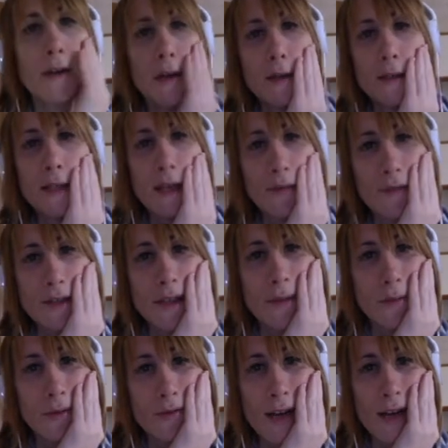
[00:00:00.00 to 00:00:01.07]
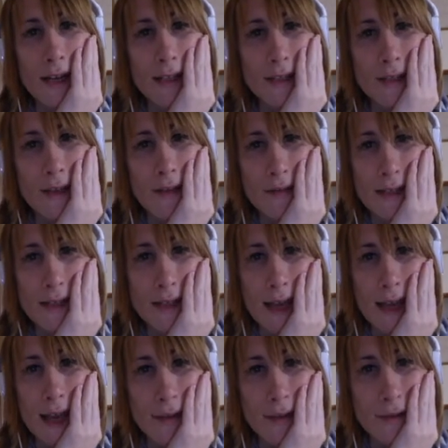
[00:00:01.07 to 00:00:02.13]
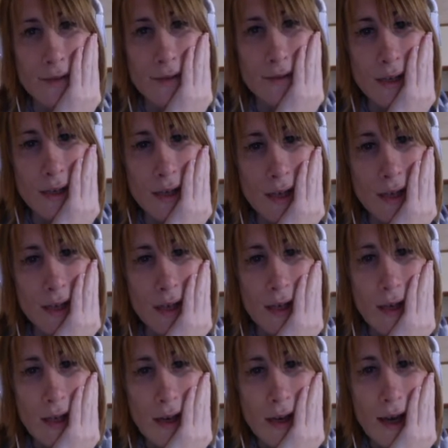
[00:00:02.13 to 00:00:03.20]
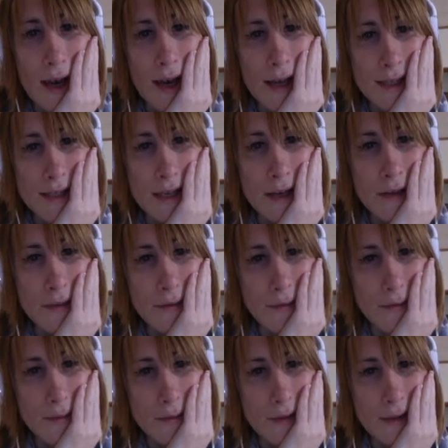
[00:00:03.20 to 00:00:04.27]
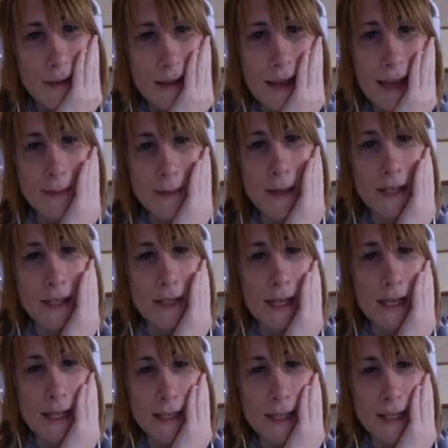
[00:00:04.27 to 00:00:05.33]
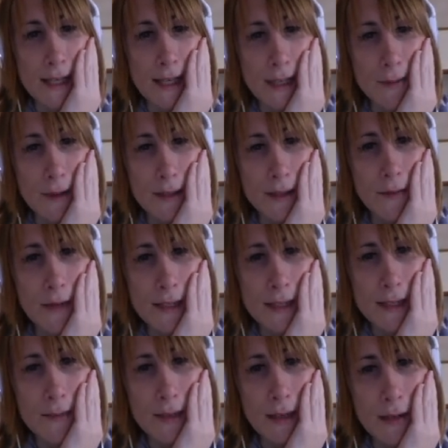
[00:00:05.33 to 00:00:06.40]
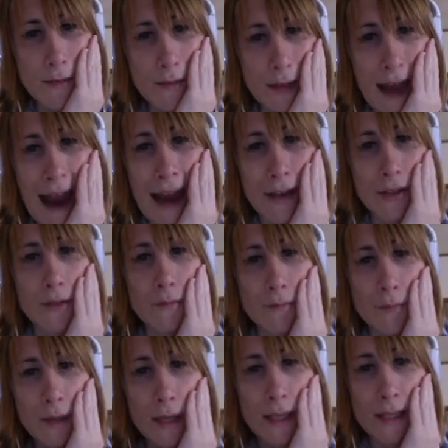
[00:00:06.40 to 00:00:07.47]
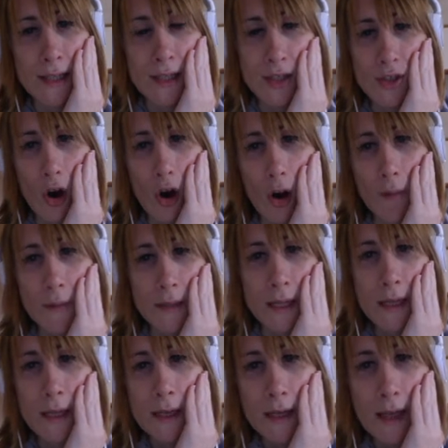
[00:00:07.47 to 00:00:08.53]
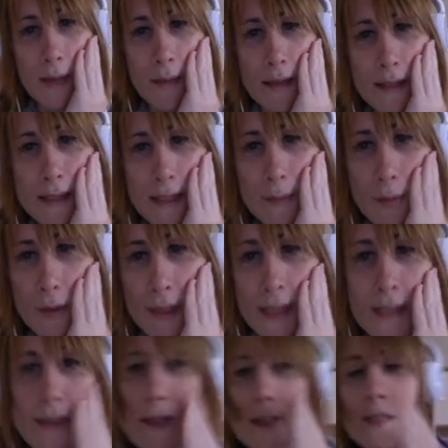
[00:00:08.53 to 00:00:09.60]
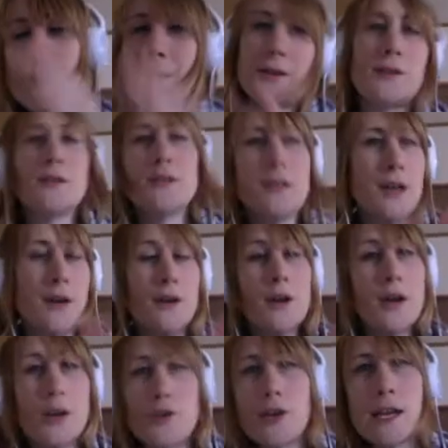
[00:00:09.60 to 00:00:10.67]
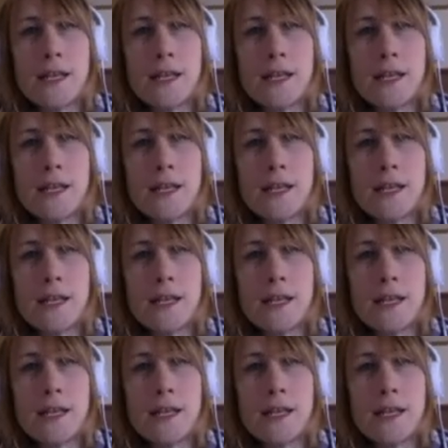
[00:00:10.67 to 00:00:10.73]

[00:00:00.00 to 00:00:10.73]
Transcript: say for example a train service is cancelled. So the explanation here says when something is in the middle of an action but it's stopped, that means it's put into suspension. So a train